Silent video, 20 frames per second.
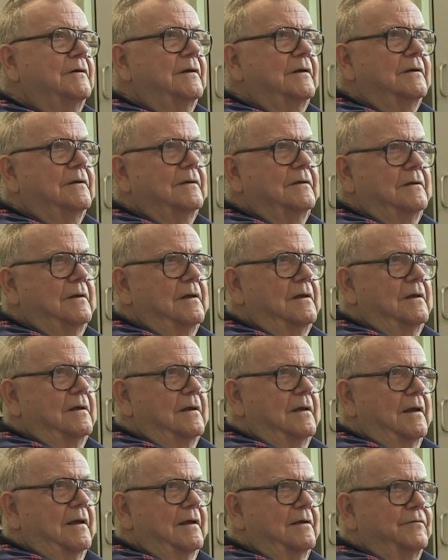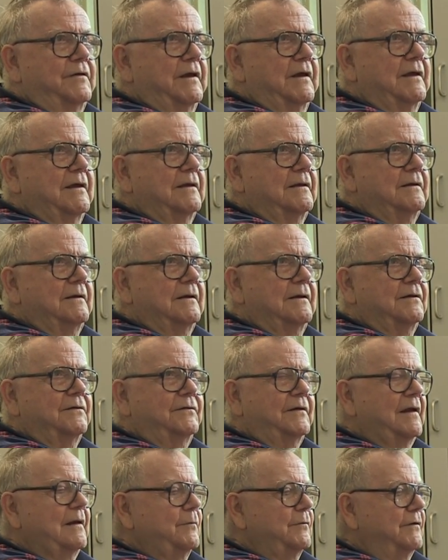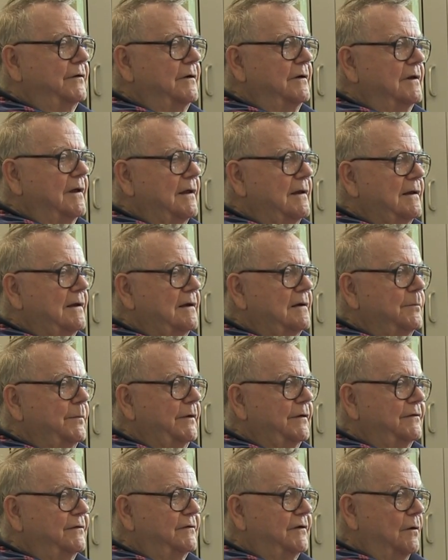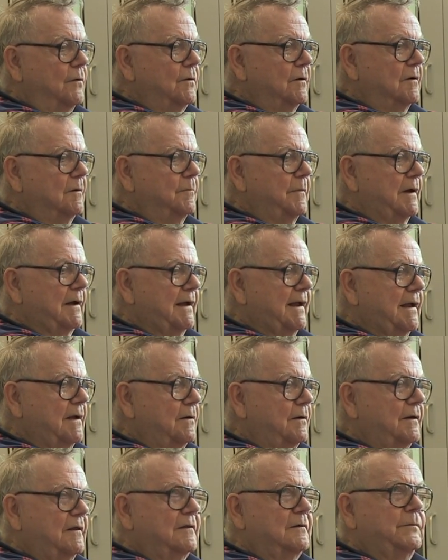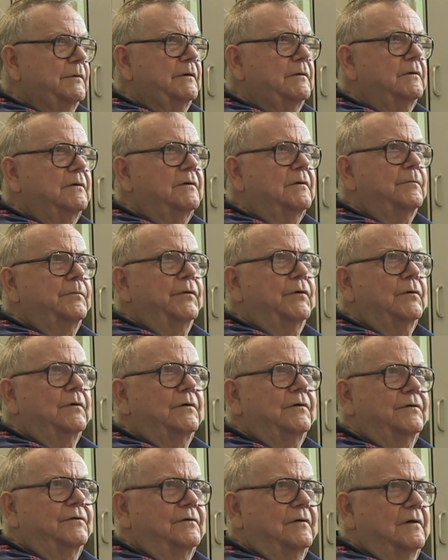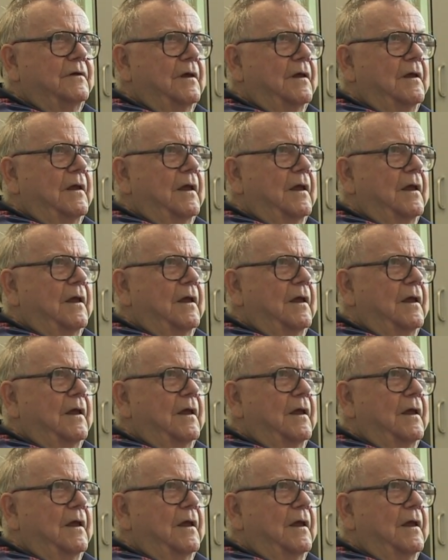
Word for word: a heavy hand in establishing, can now be stolen by counting them in computers.